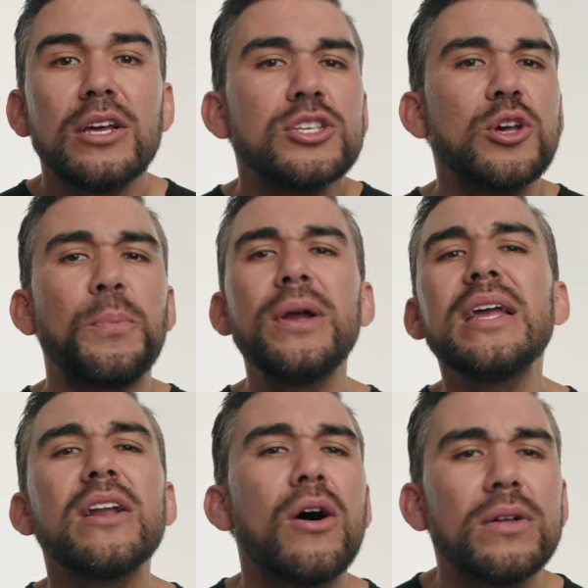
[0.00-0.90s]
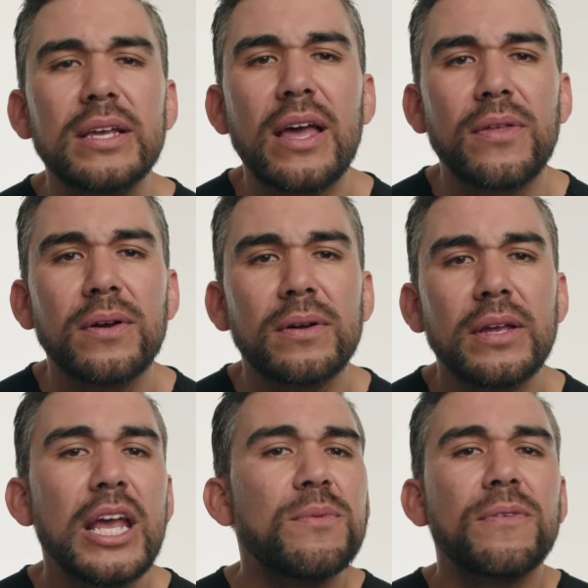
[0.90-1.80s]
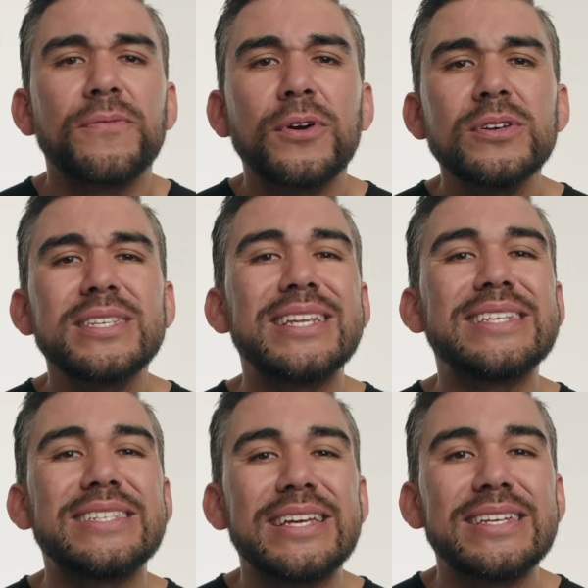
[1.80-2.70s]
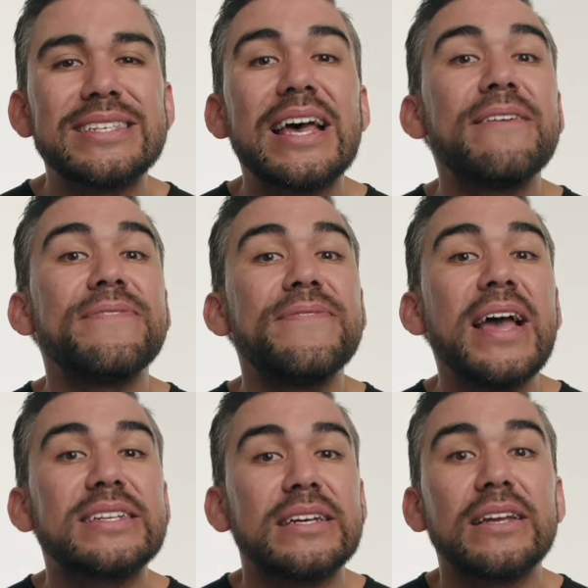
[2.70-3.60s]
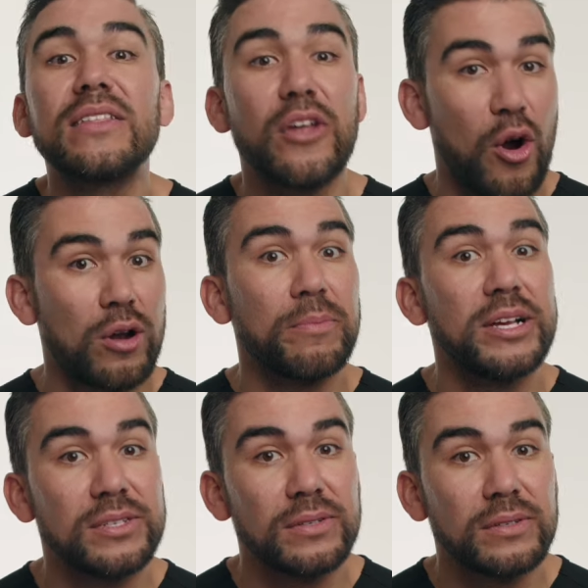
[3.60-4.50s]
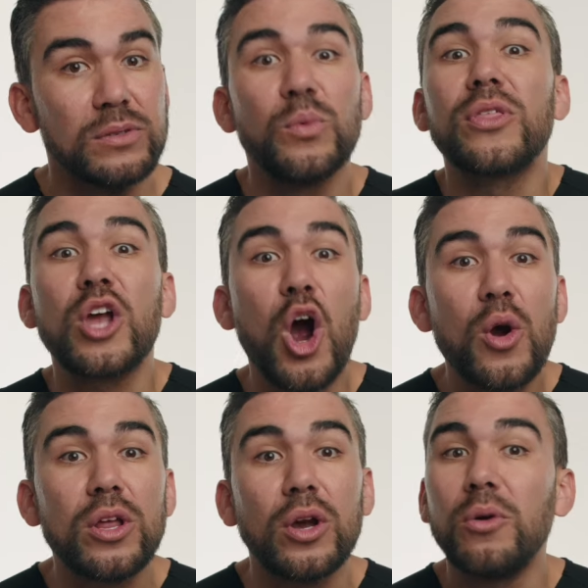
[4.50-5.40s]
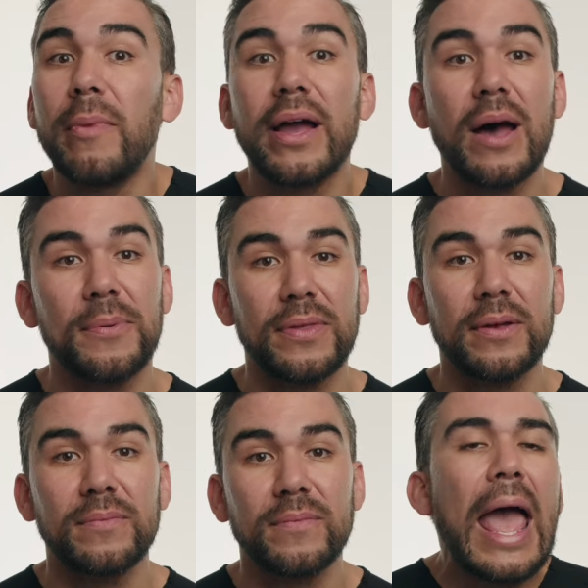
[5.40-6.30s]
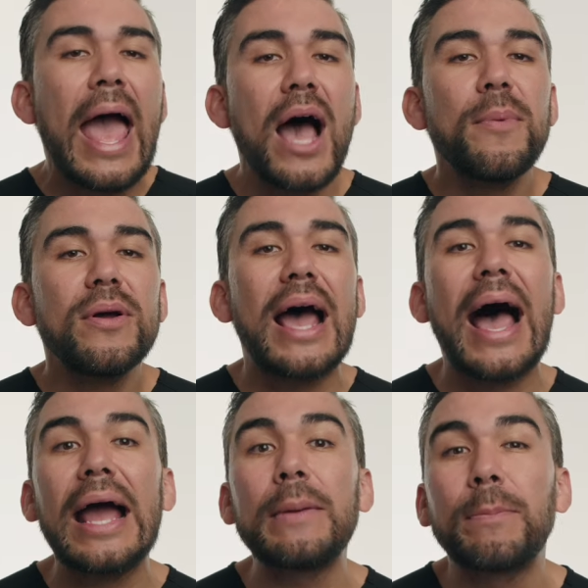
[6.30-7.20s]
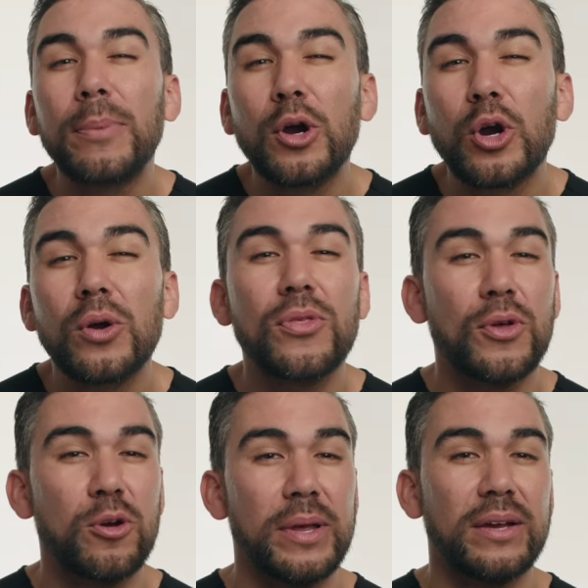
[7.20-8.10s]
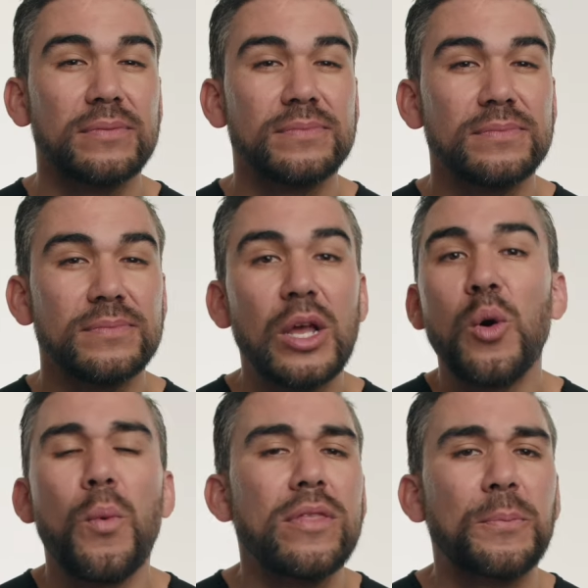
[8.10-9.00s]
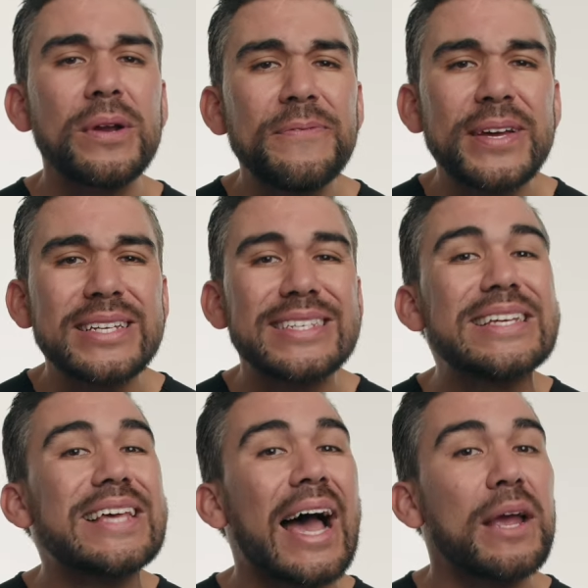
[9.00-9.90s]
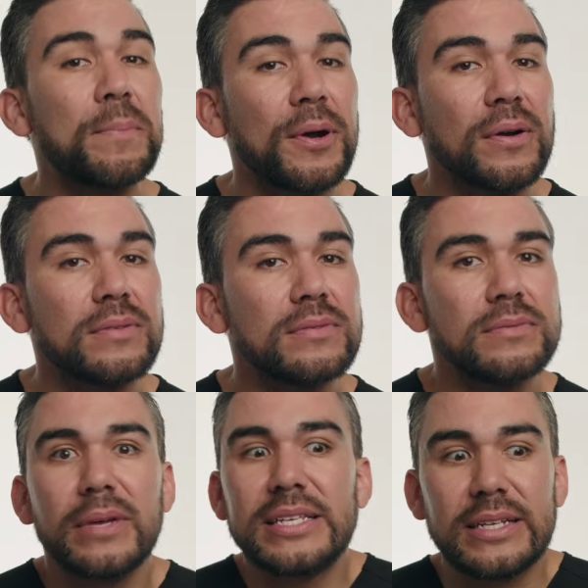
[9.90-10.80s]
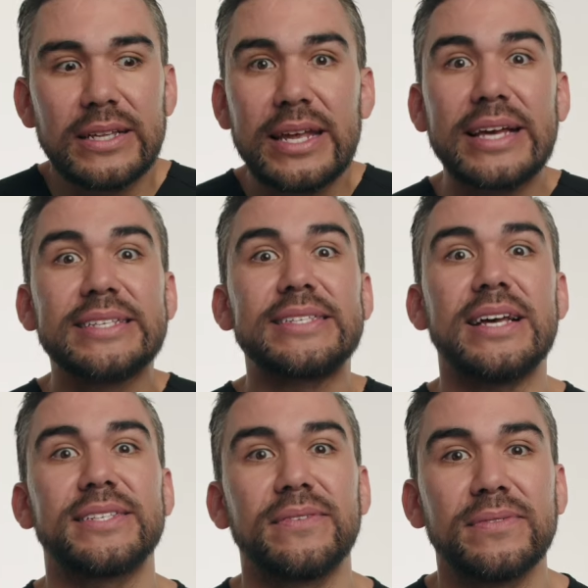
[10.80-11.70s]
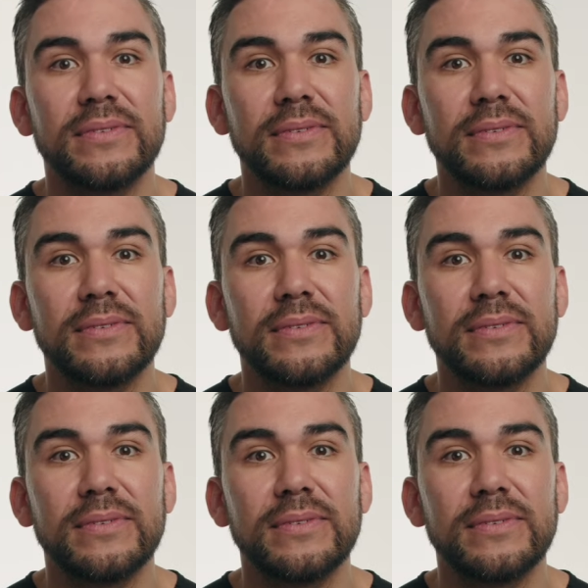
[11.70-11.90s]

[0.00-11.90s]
So putting it all together, it refers to the disease affecting the heart muscle with cardiomyopathy. How about hyperthermia? Well, the prefix is hyper, basically excessive.